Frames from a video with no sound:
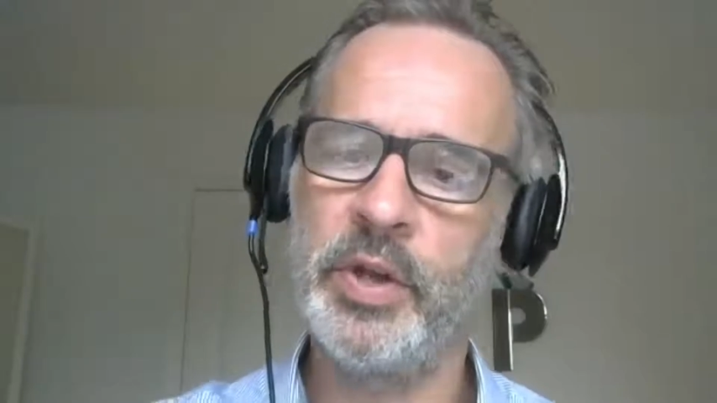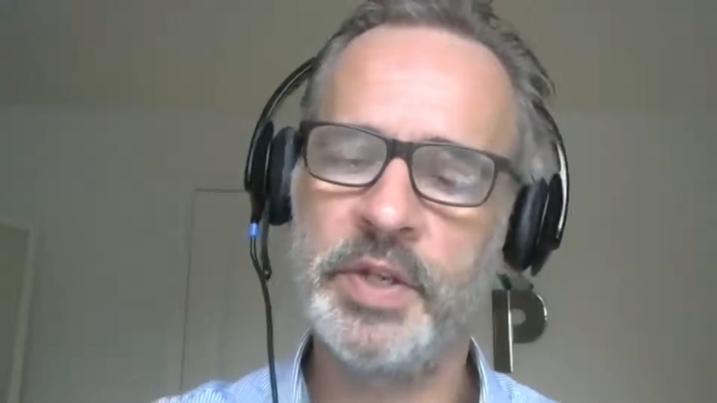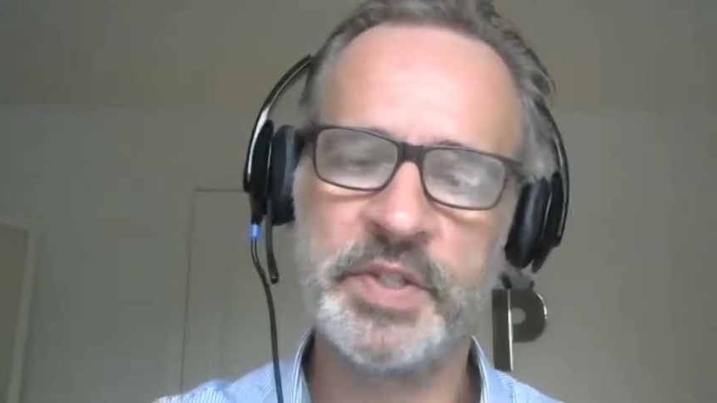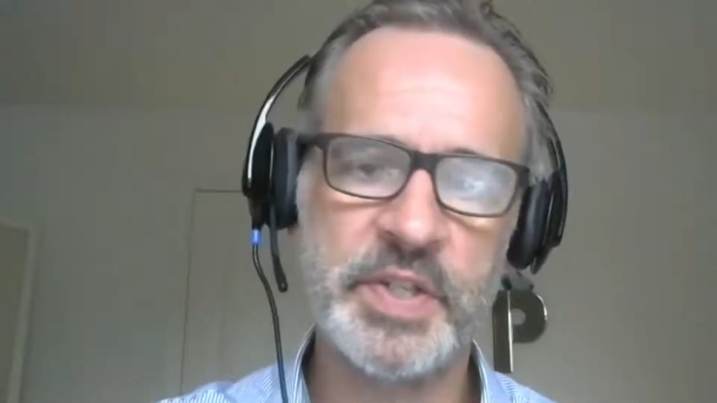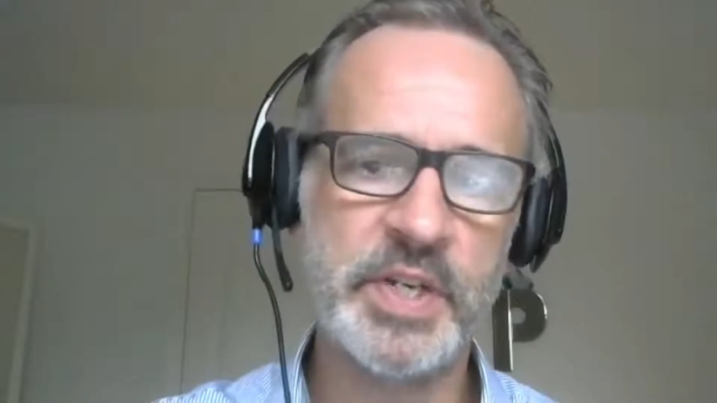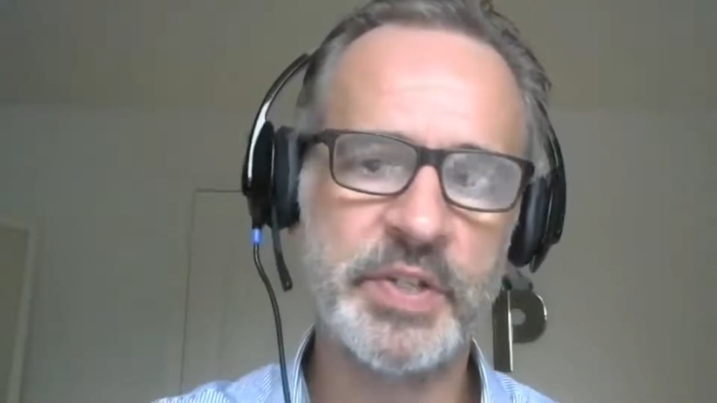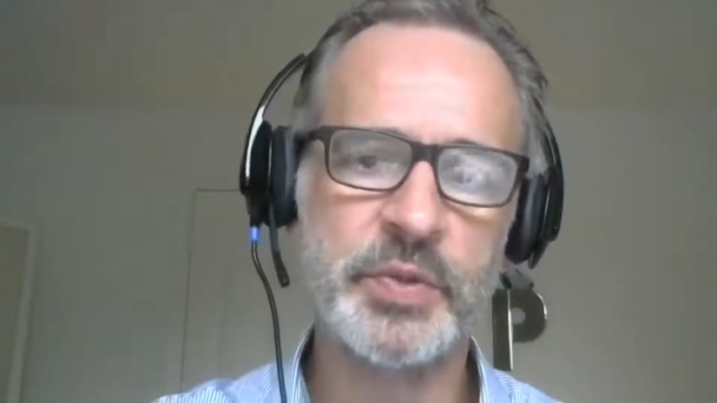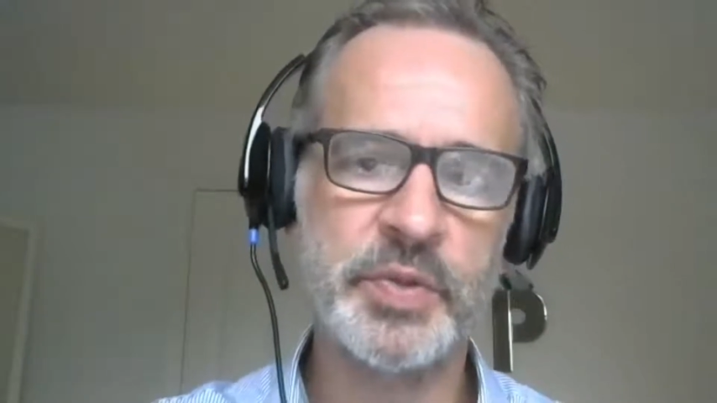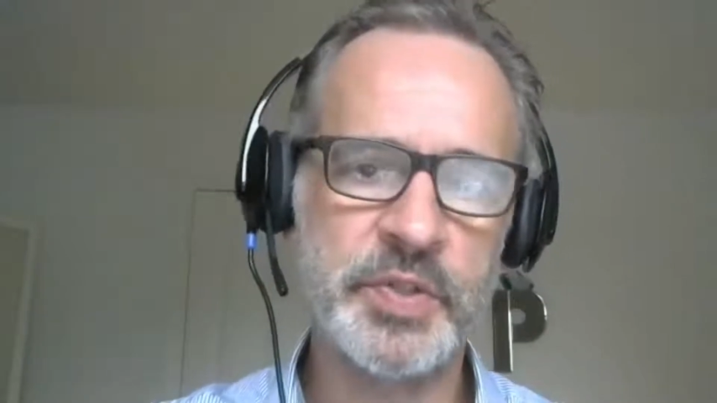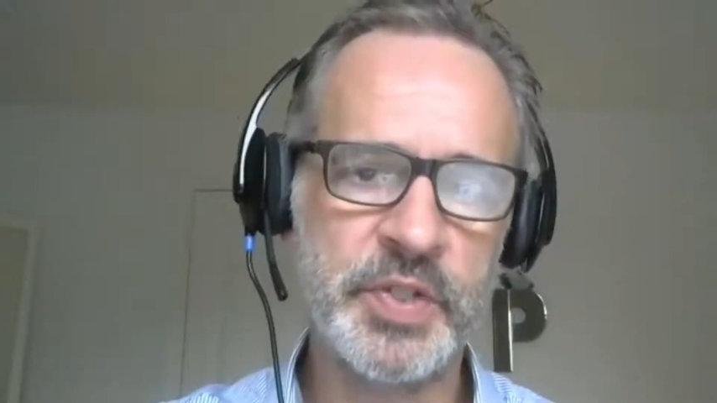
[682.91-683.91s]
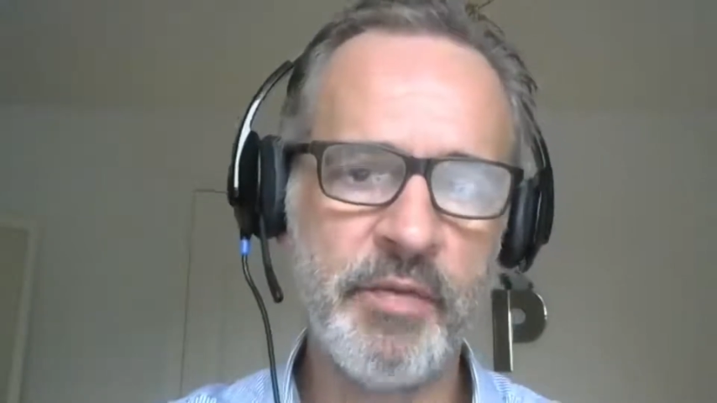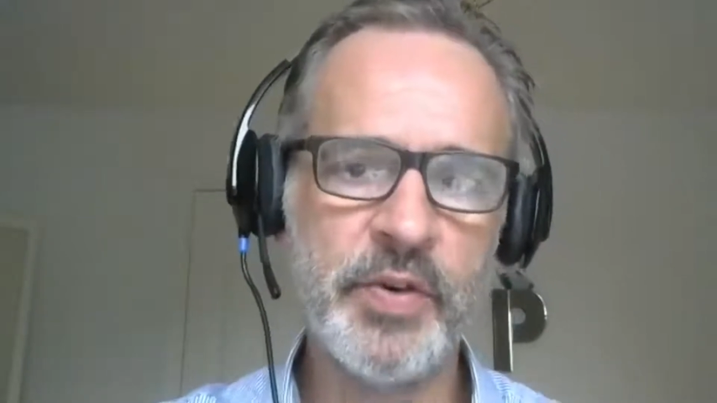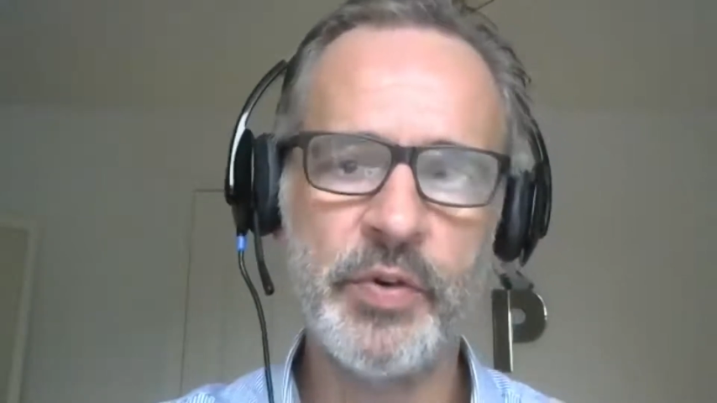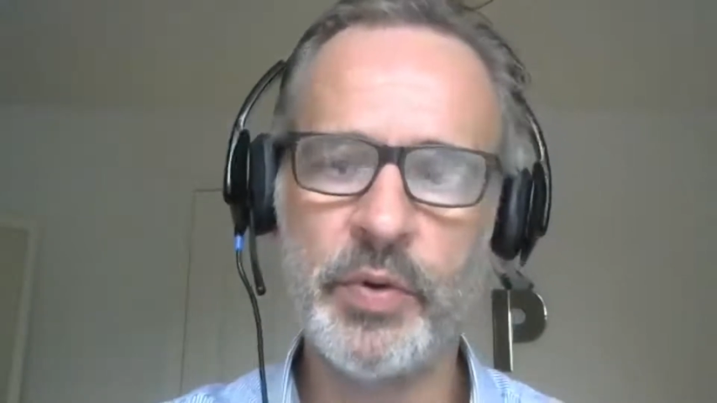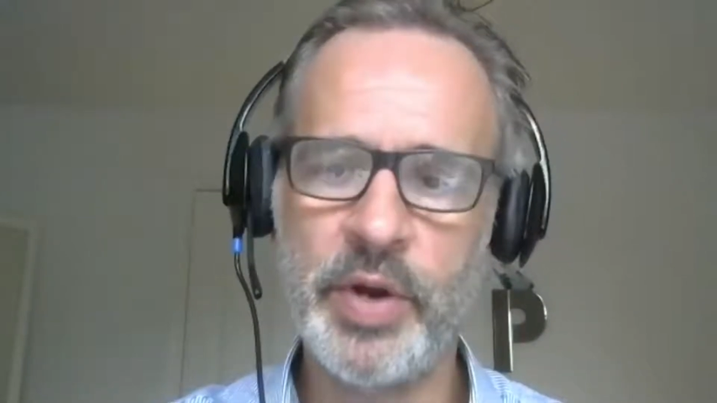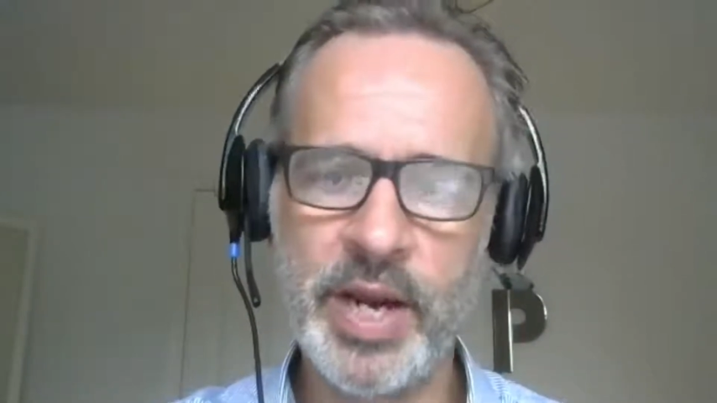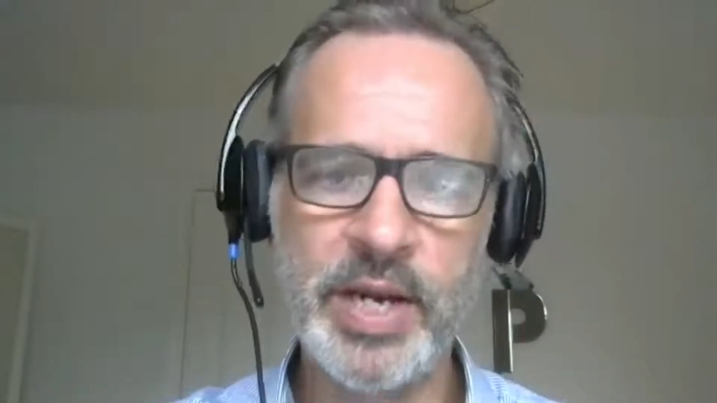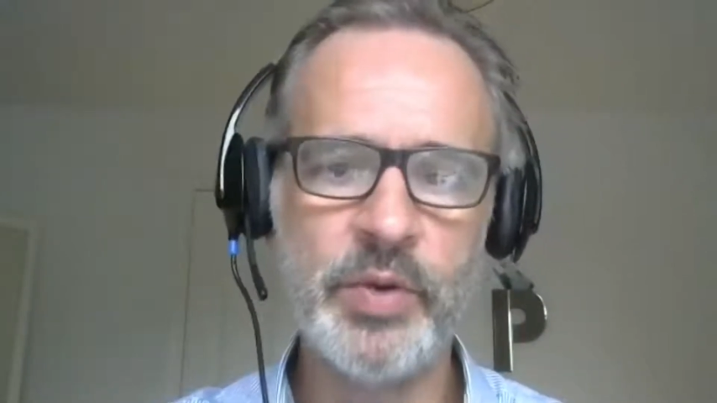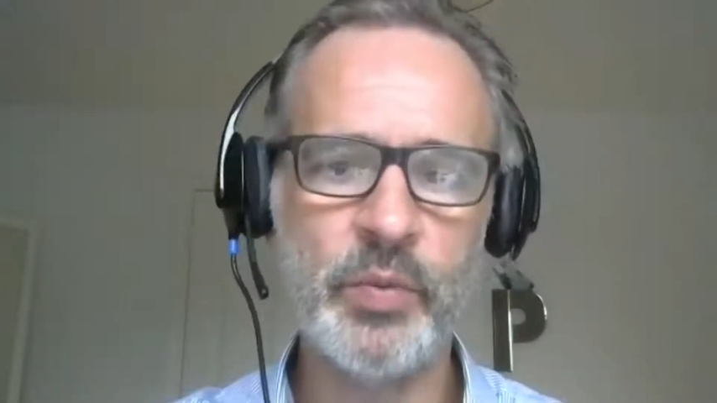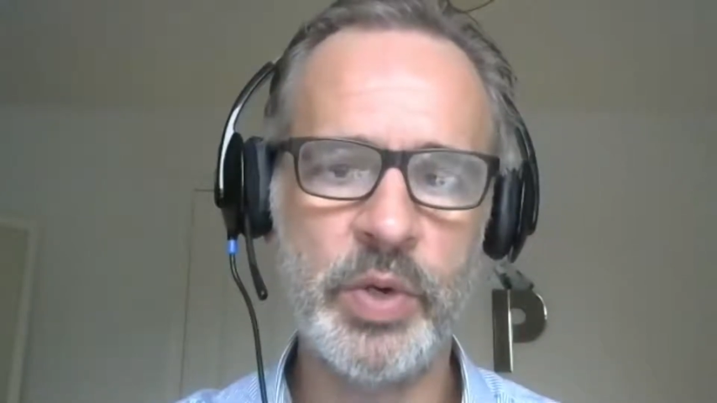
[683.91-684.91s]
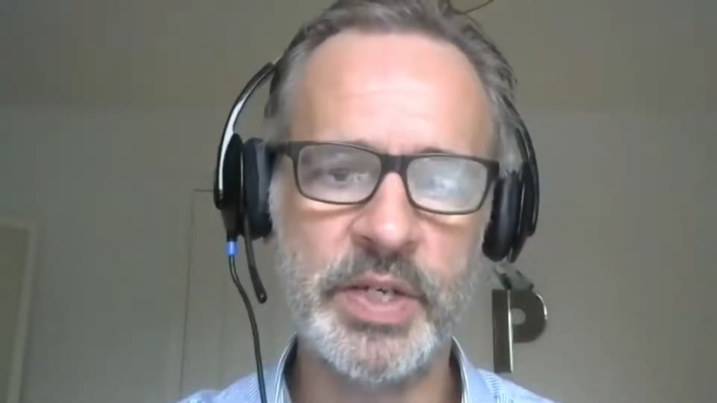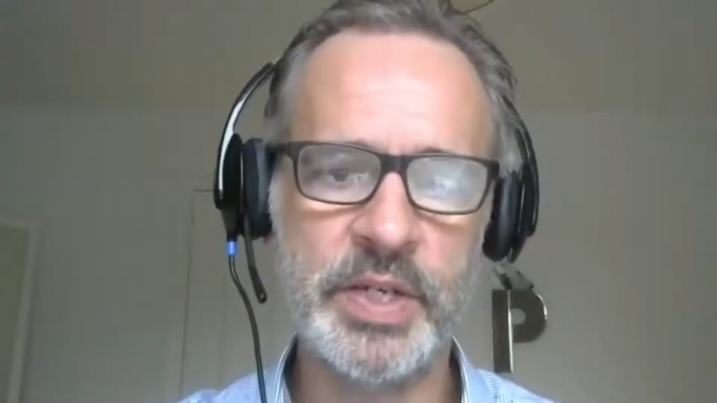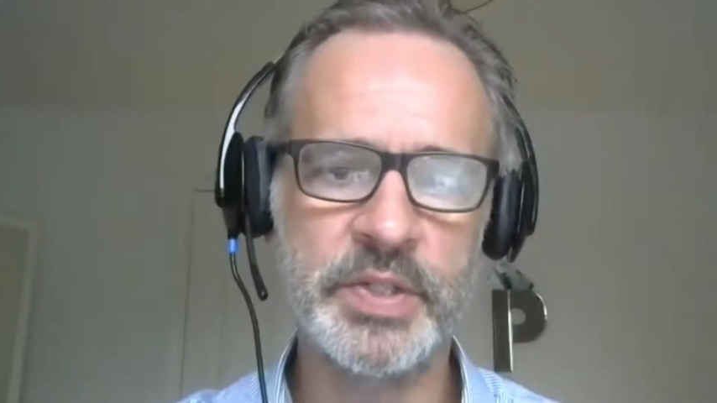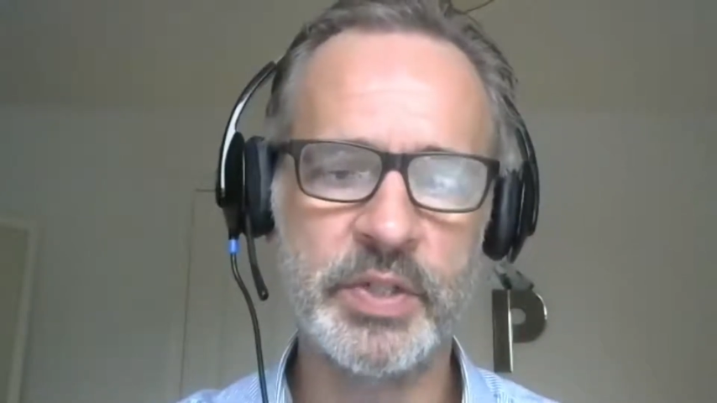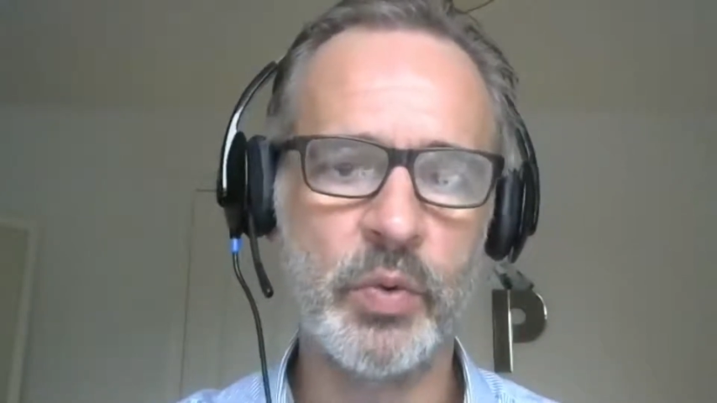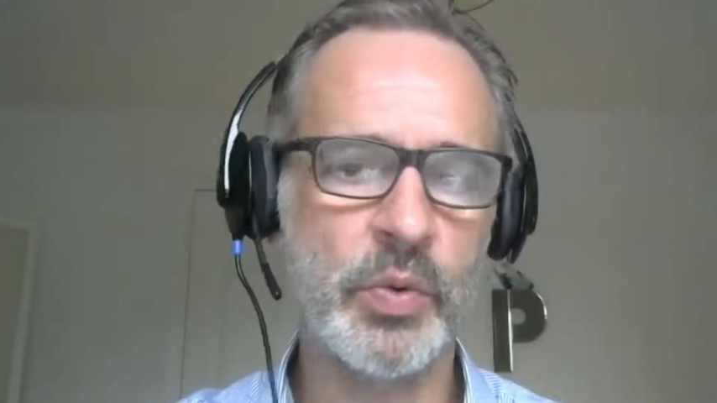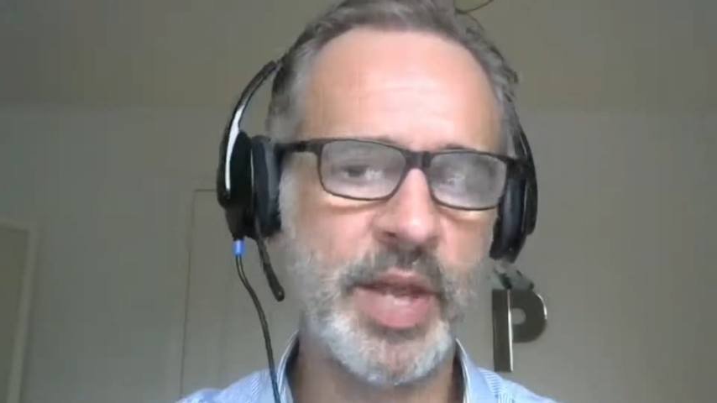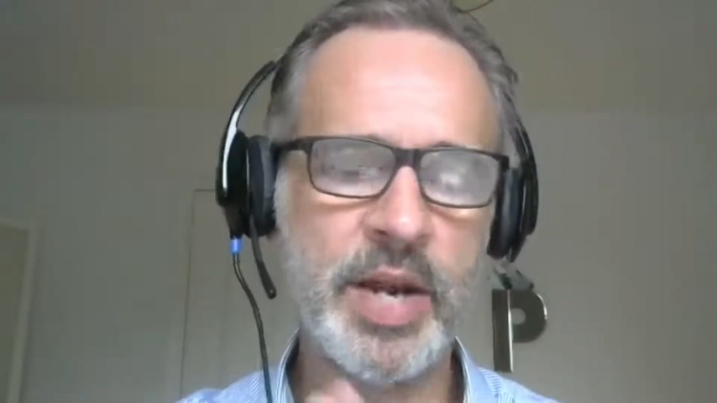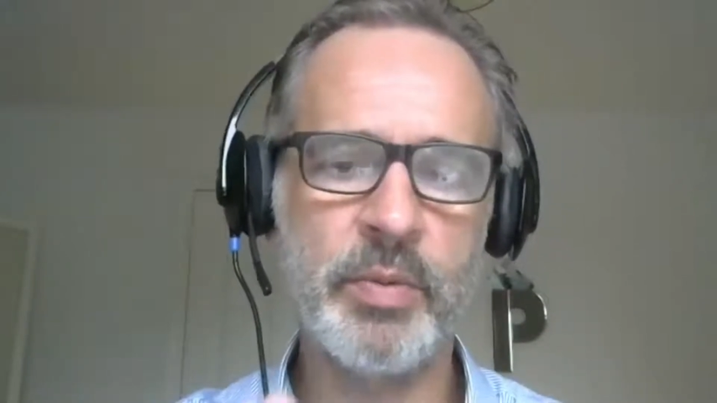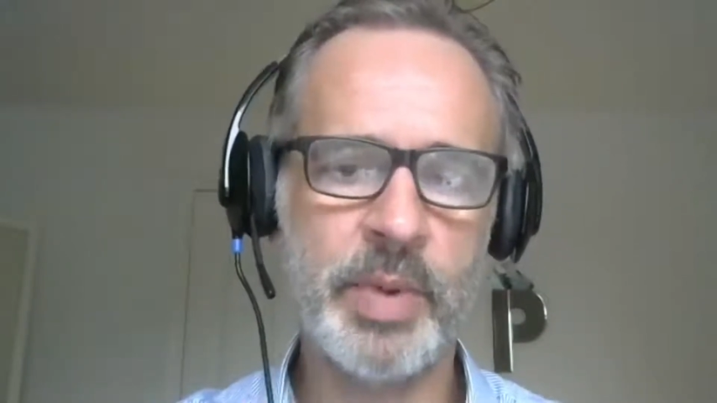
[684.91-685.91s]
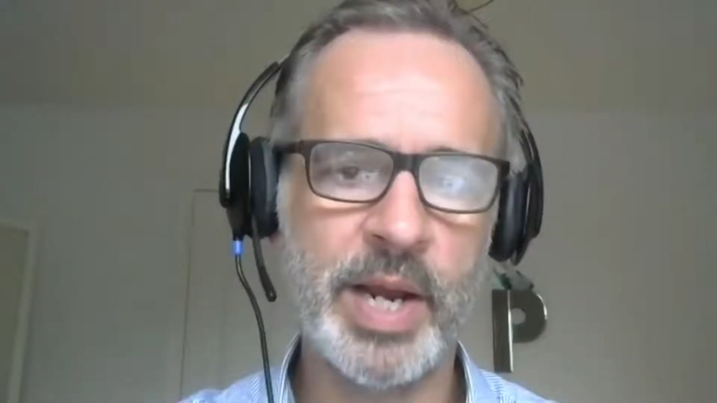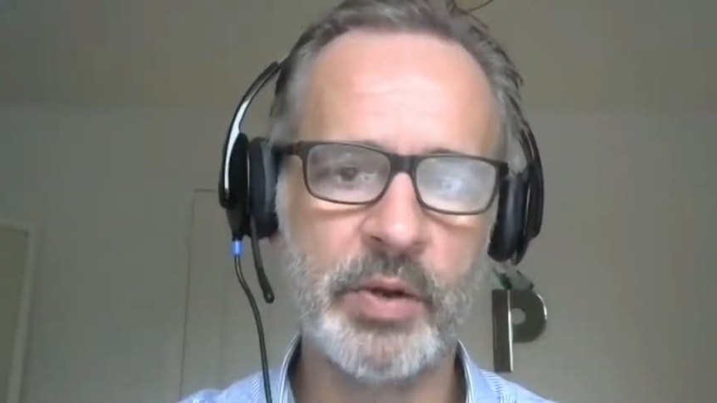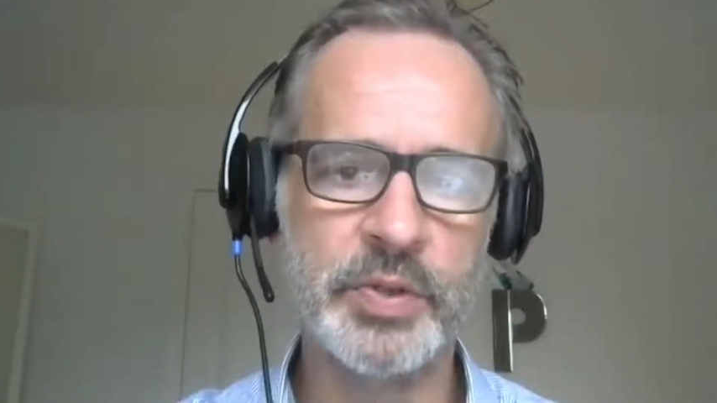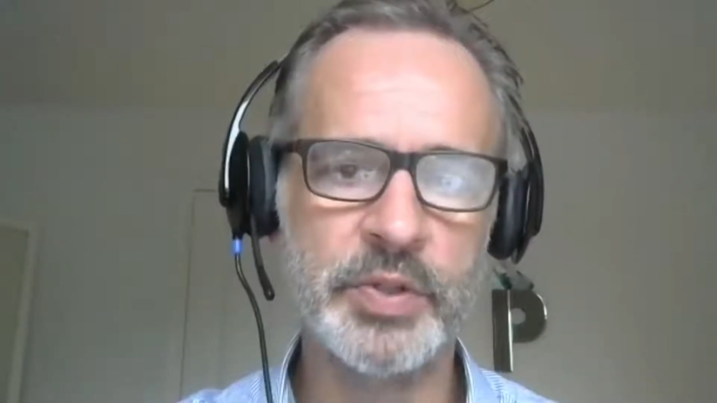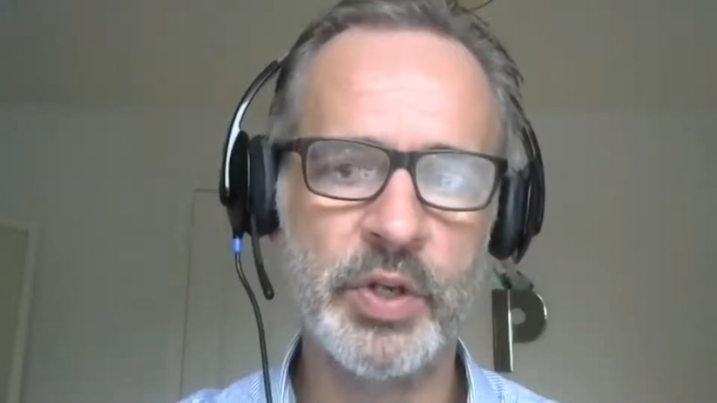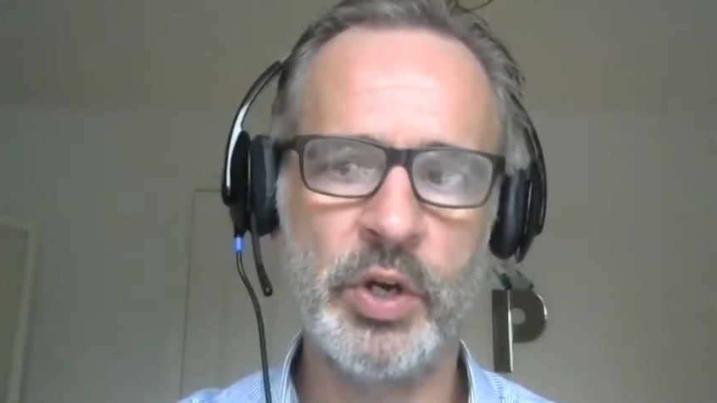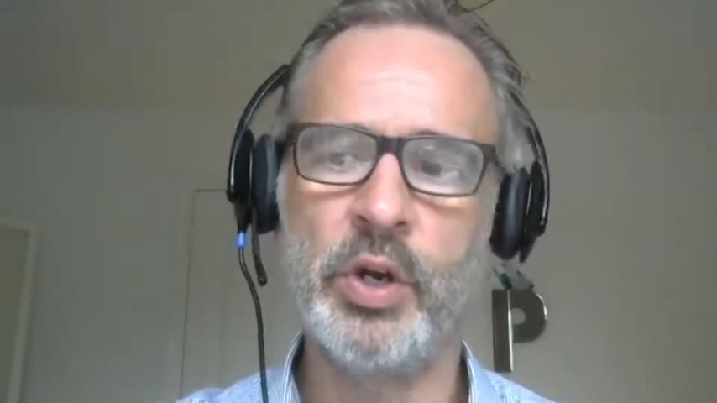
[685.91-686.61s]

six or seven or eight weeks or thereabouts